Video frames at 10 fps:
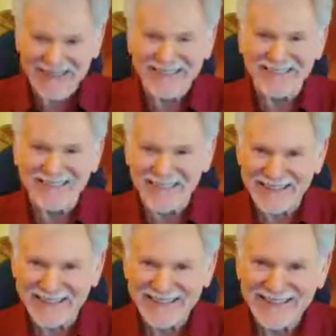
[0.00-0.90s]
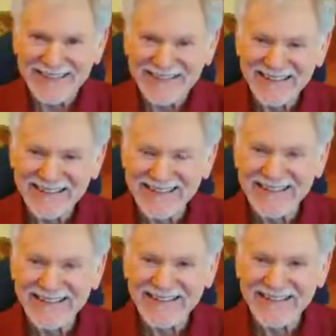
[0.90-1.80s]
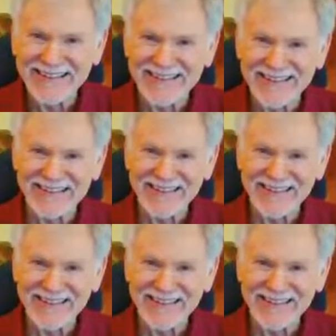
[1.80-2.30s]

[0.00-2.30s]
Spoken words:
The person shown says nothing.